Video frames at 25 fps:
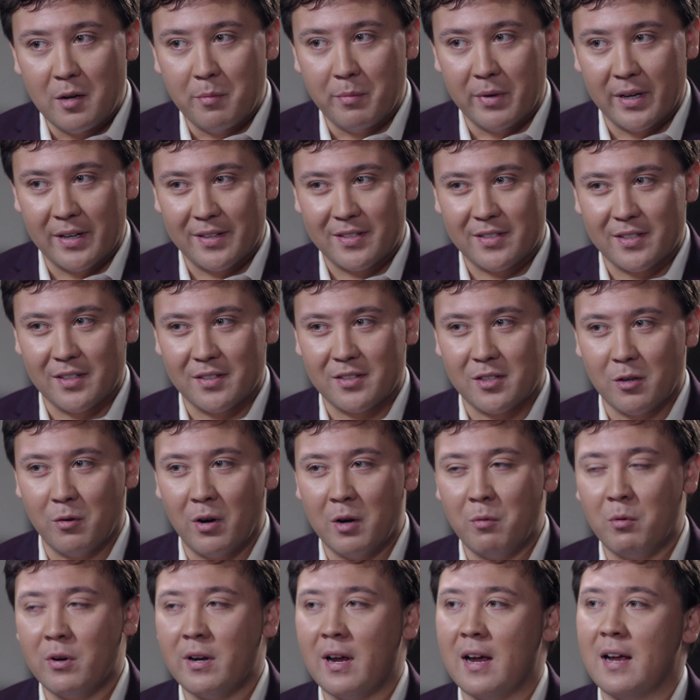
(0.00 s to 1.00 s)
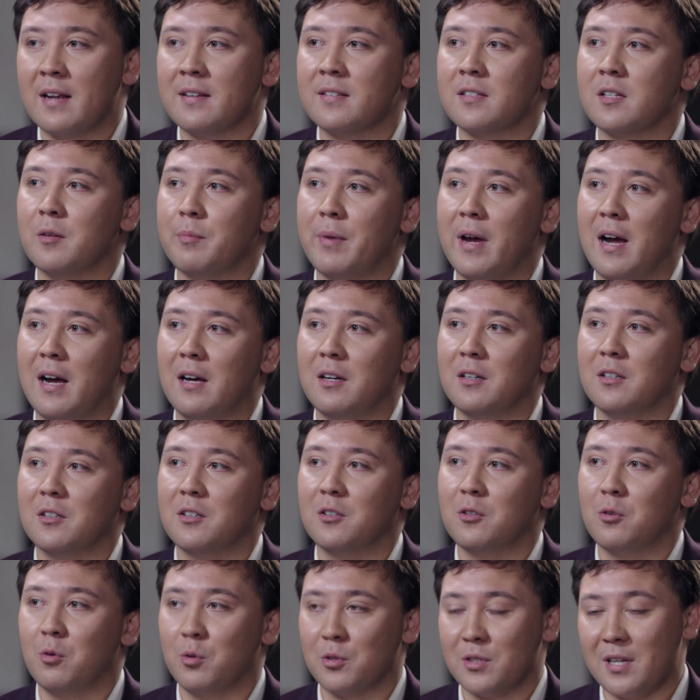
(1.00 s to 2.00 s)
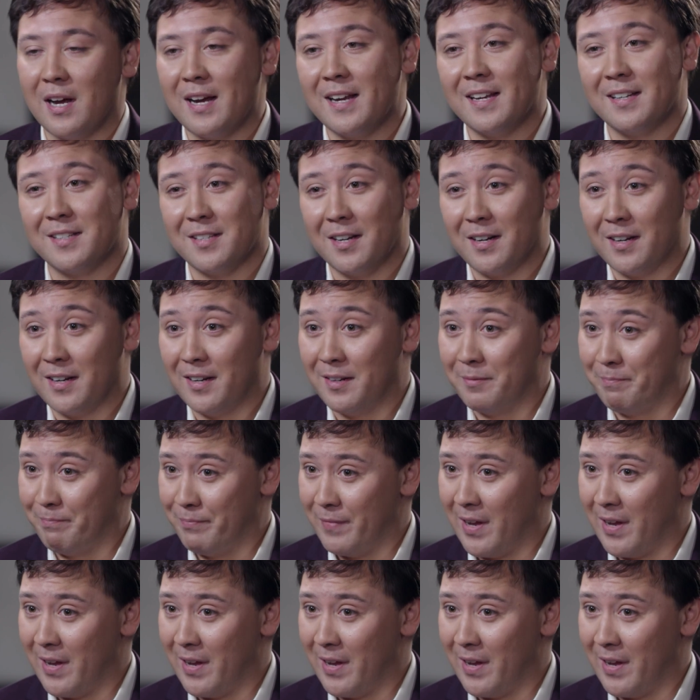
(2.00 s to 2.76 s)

Ministers. So I want to ask about kotahitanga